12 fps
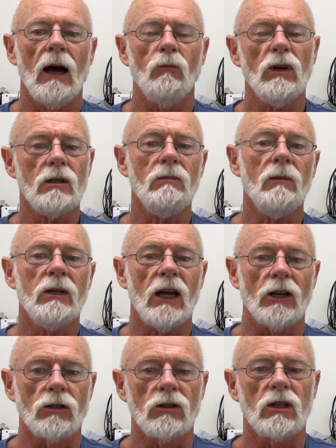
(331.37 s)
With some
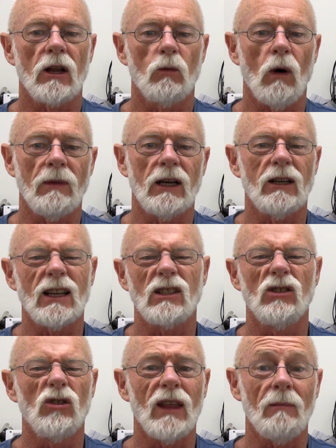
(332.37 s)
limitations. You know, the watt meter
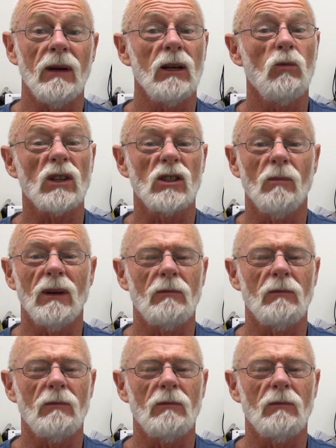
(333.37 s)
doesn't do that many watts.